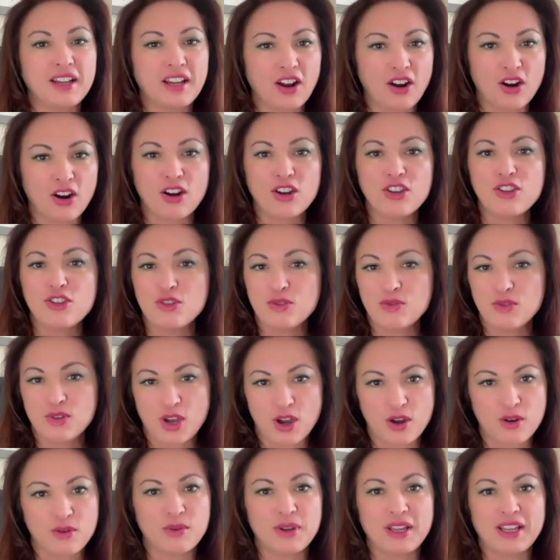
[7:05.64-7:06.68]
are you
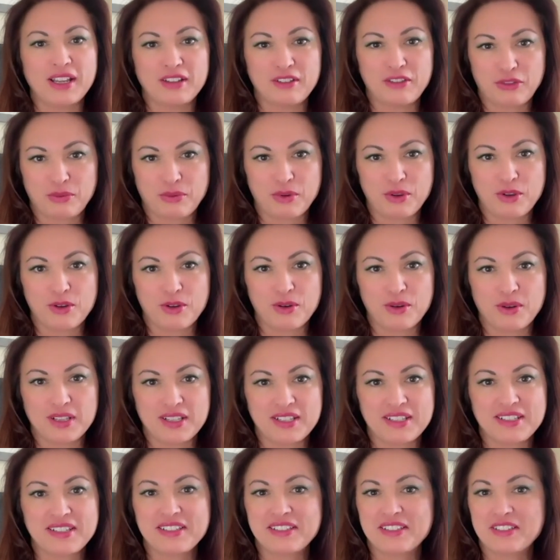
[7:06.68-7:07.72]
going through.
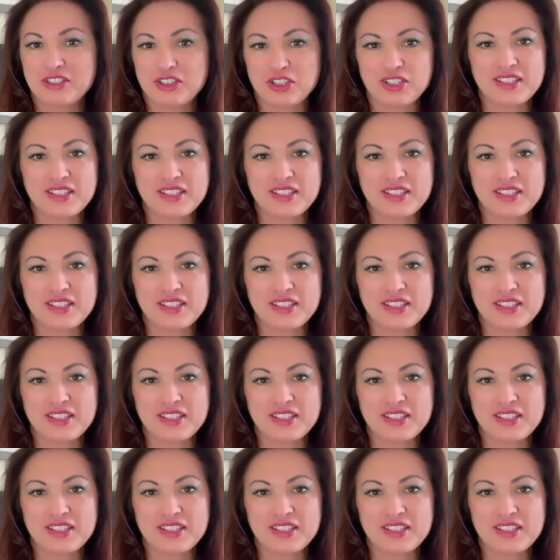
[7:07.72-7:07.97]
It's just